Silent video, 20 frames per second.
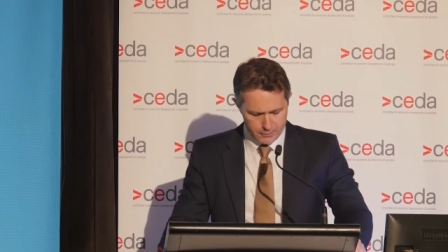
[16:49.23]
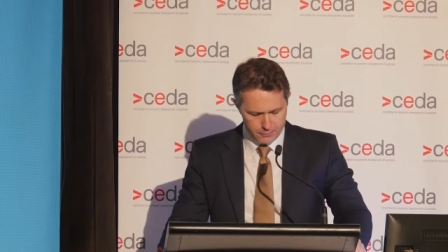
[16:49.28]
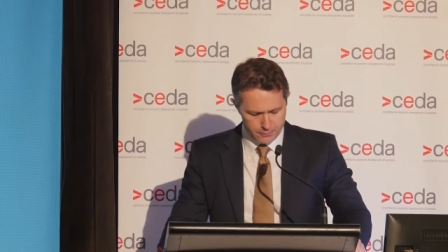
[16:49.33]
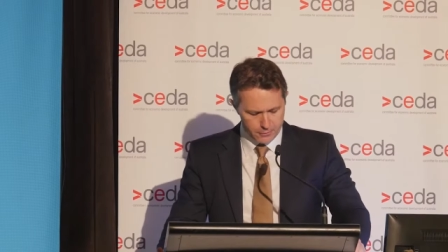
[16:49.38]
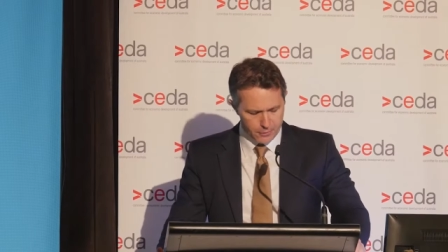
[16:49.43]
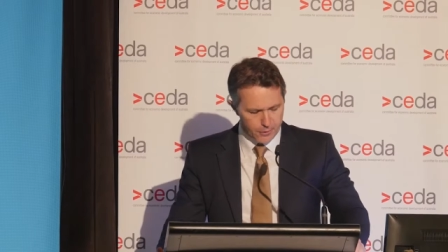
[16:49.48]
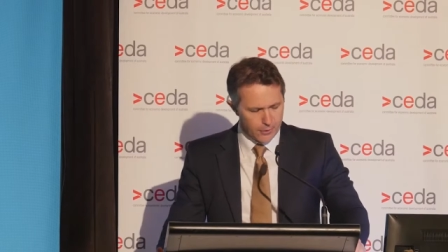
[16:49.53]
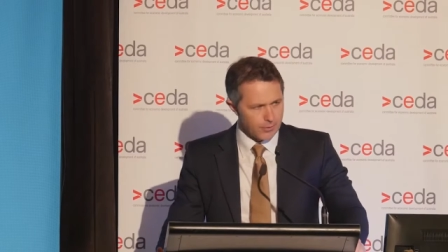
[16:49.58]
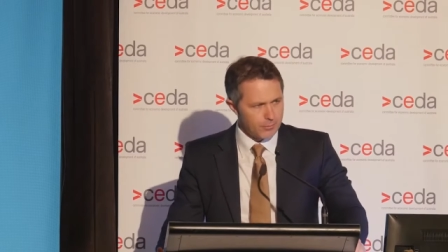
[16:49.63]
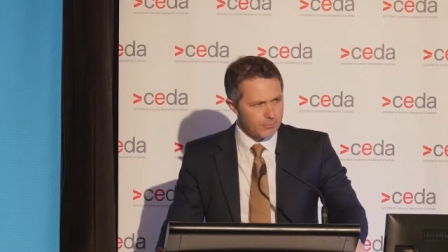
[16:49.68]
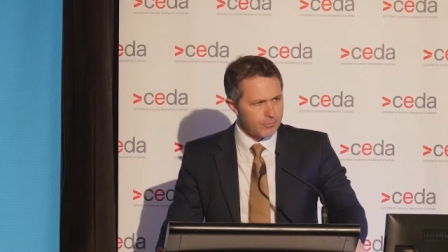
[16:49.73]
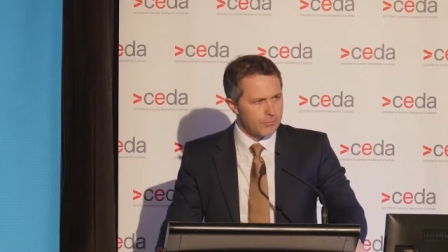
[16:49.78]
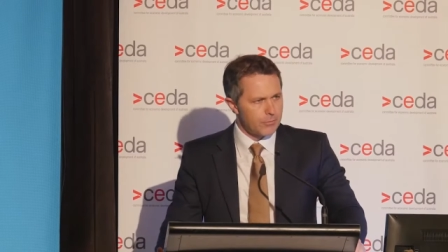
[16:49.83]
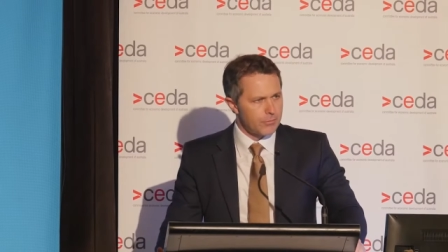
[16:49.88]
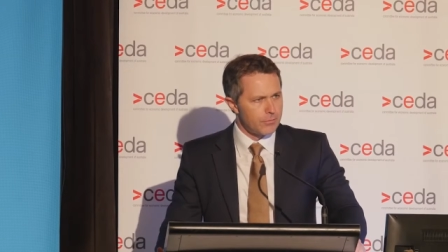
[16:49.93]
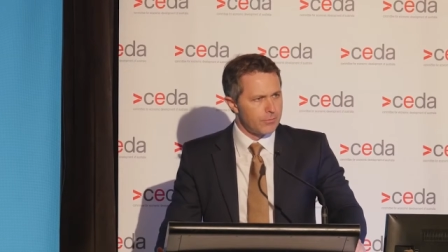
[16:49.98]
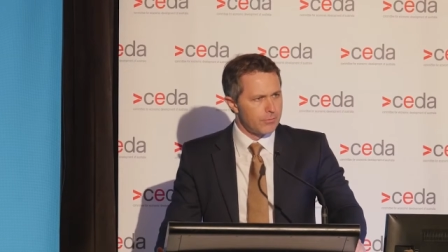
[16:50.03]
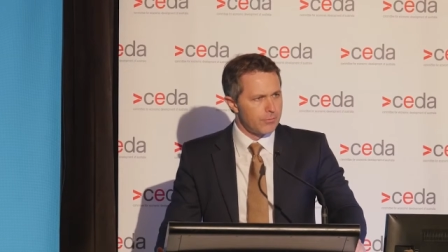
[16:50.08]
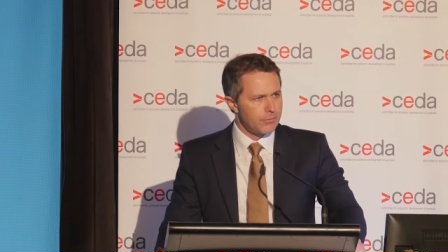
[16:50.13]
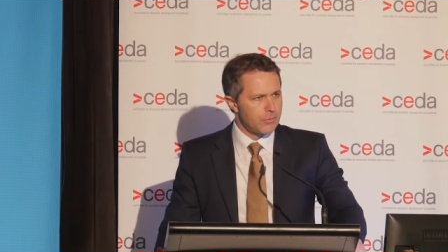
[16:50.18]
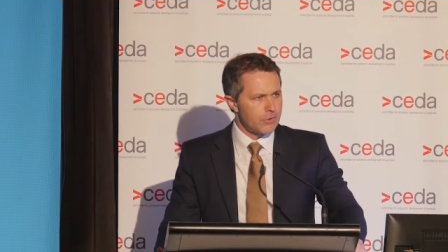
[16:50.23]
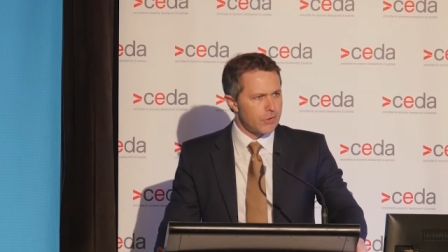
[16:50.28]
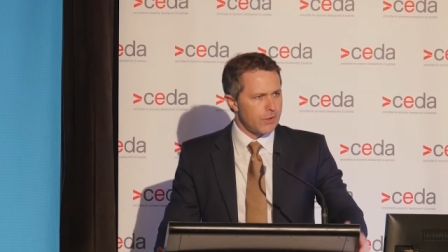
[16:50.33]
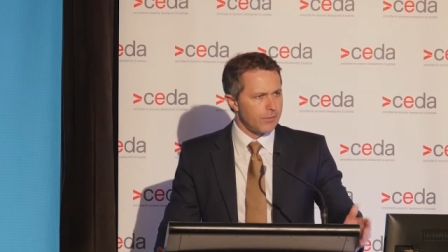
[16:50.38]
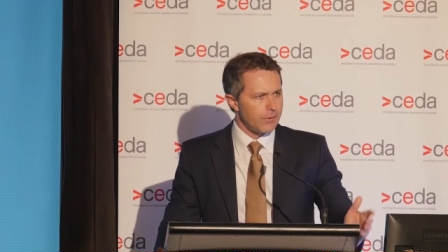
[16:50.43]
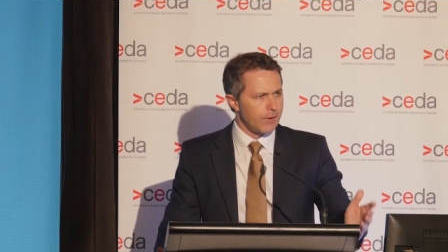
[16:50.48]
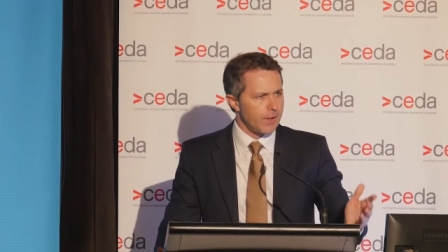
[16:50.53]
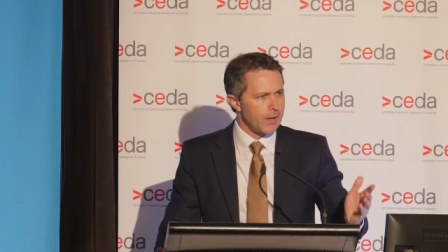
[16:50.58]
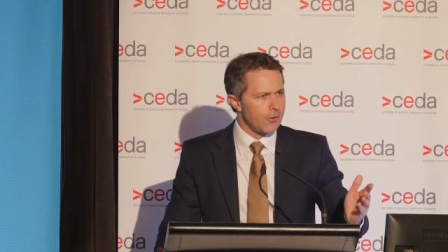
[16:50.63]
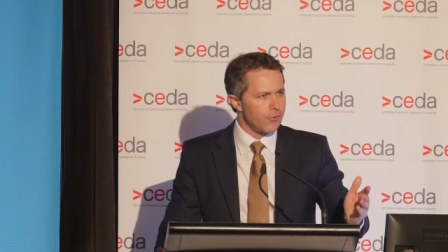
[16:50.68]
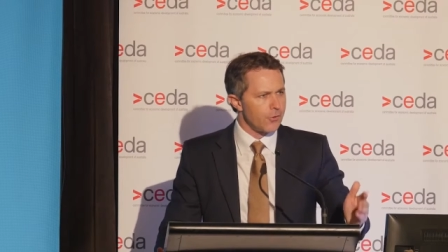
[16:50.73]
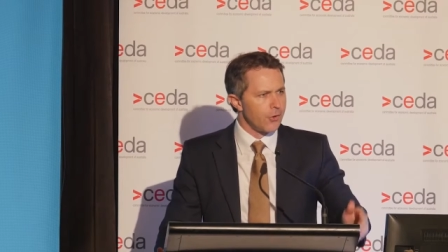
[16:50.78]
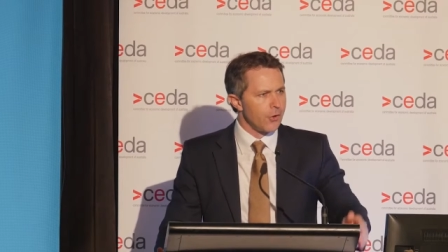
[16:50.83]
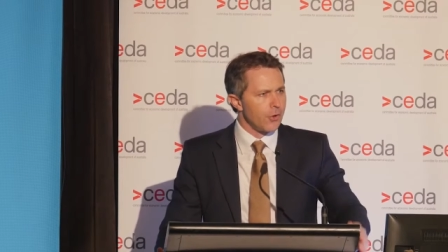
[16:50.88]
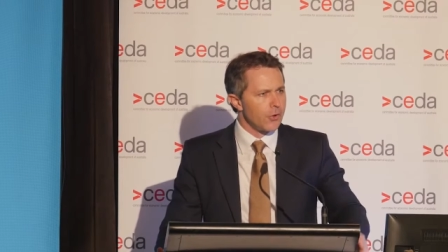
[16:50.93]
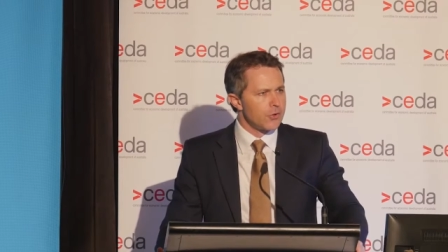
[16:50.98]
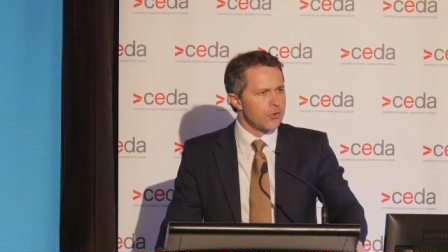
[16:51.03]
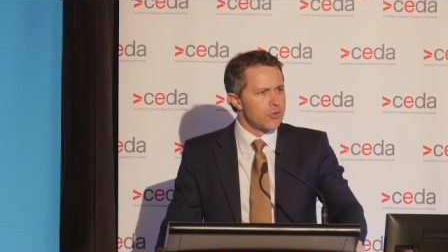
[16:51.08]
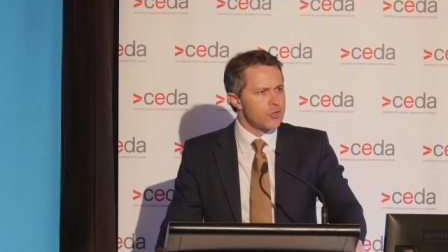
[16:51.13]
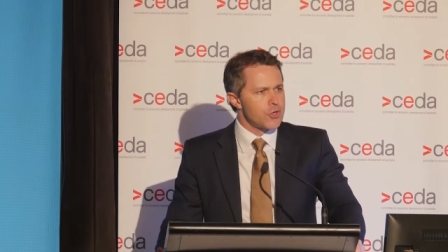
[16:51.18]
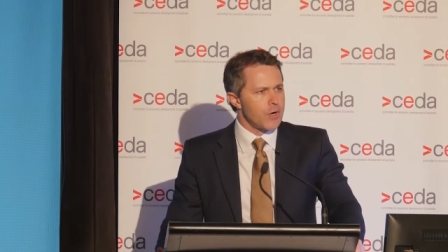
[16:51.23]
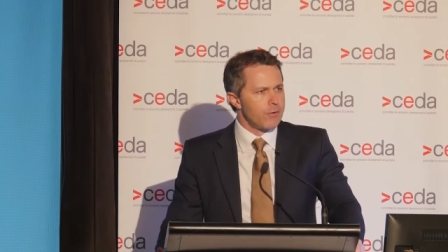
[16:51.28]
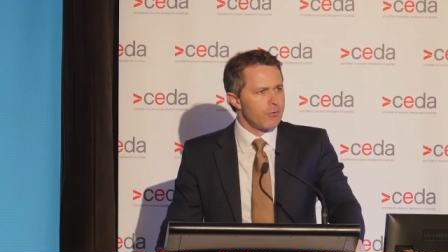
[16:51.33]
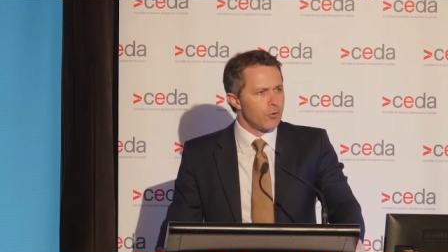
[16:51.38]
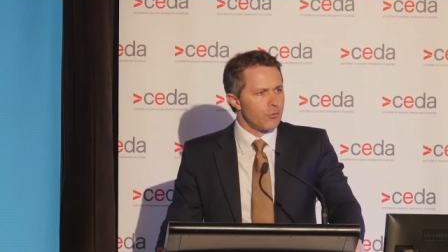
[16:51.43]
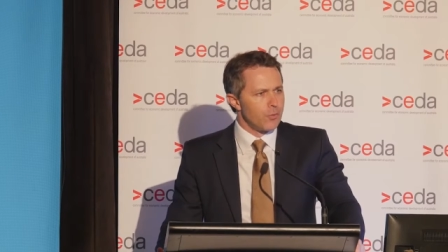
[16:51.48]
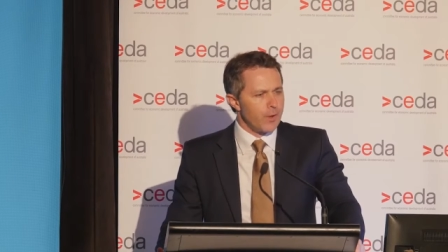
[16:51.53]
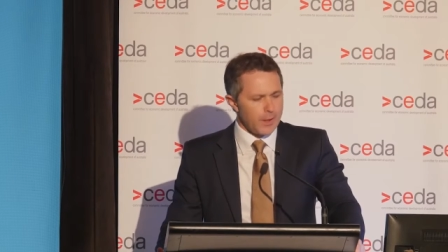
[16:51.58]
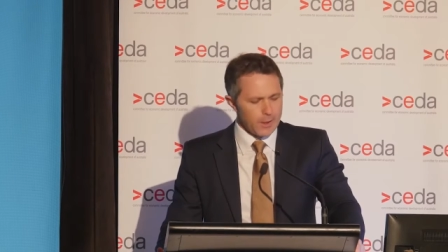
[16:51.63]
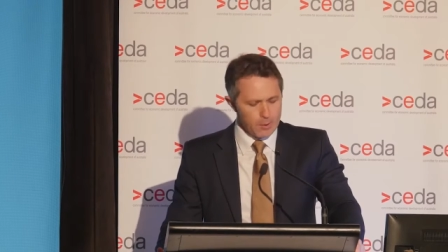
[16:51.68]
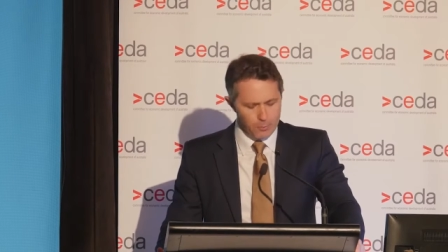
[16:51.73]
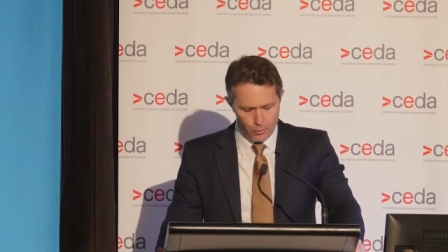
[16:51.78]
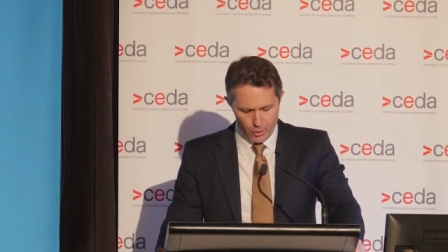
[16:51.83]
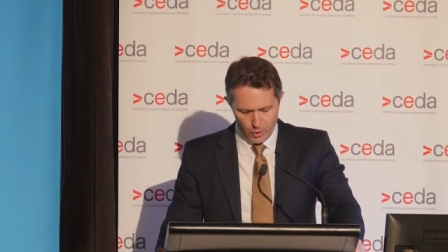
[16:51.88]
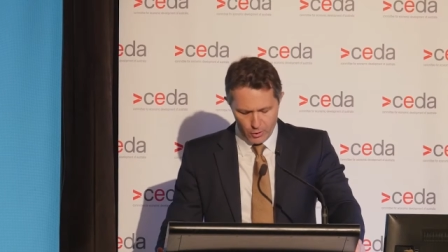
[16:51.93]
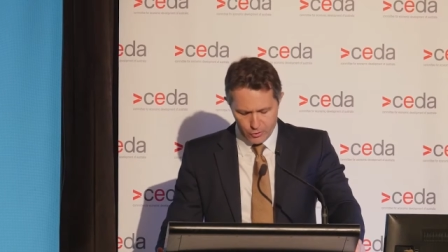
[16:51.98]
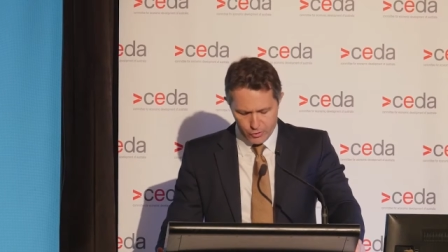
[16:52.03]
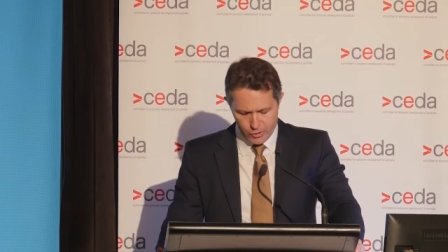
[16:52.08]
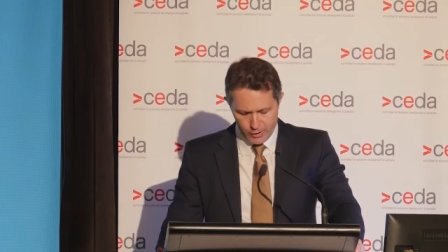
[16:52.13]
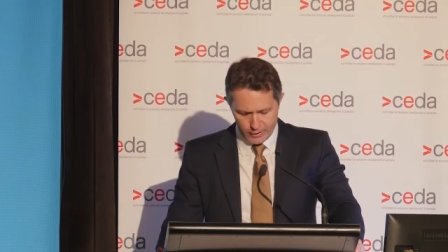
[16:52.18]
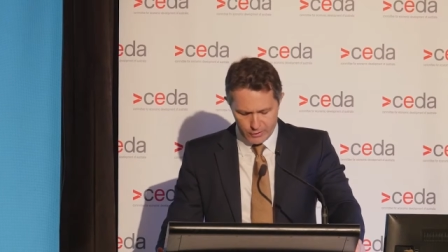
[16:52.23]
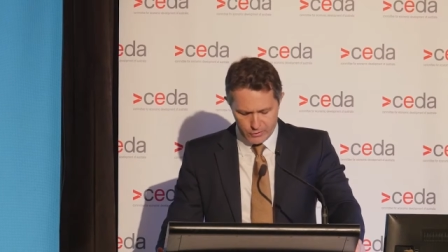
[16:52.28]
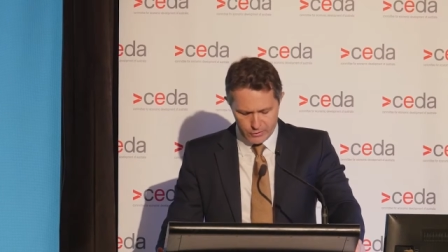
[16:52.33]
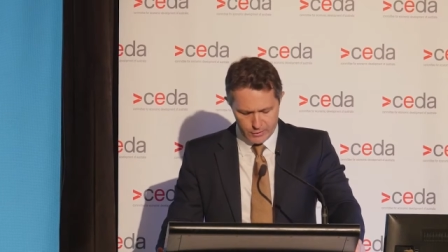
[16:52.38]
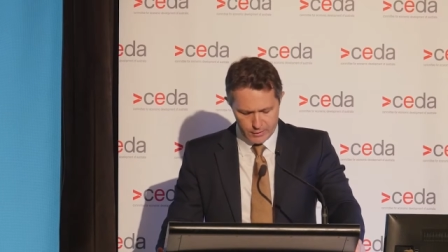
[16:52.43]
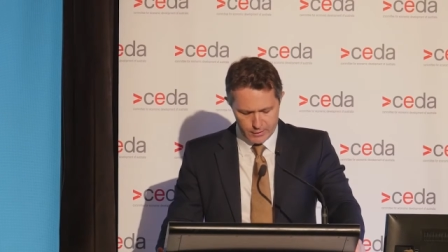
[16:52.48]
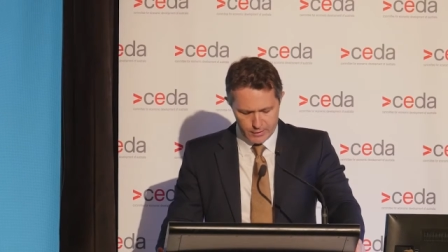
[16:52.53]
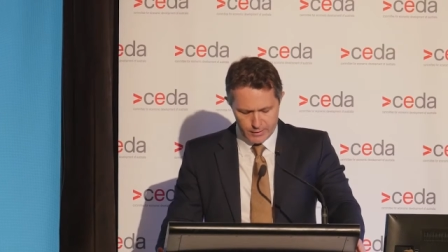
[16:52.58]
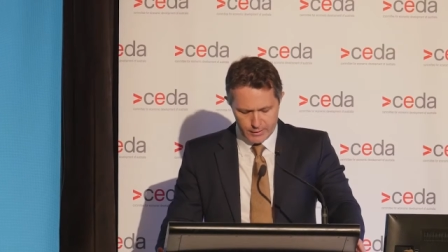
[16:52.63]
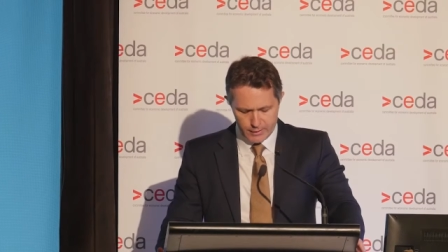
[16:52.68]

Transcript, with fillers: for 700 odd shovel ready projects